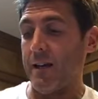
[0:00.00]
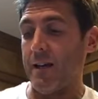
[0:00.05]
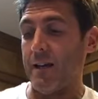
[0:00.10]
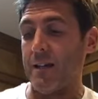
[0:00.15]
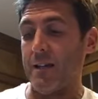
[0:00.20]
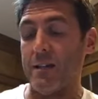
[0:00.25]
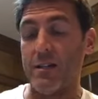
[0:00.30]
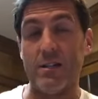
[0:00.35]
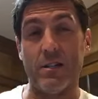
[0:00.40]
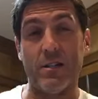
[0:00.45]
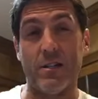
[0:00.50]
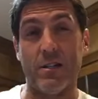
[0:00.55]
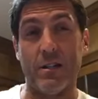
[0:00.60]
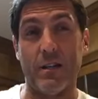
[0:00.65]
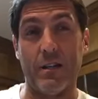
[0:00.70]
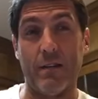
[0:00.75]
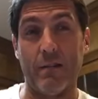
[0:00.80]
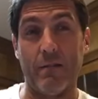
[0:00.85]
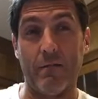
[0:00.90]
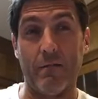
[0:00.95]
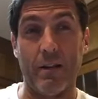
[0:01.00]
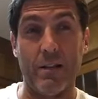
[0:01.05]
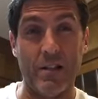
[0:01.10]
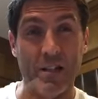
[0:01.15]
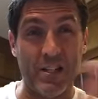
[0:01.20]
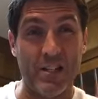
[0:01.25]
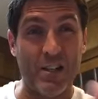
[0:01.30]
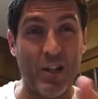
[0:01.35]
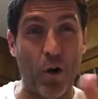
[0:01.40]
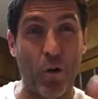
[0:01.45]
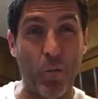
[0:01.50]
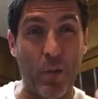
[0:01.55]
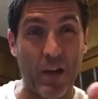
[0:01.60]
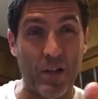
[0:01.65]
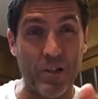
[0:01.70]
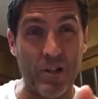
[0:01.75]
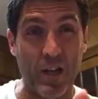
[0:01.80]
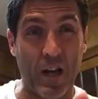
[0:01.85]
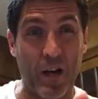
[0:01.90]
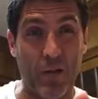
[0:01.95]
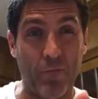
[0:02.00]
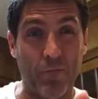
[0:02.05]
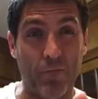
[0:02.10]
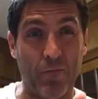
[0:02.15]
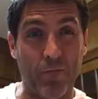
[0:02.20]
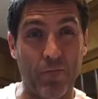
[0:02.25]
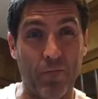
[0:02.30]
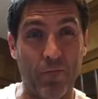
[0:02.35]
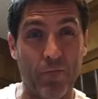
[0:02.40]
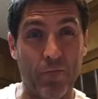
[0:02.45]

is, is it still messed up?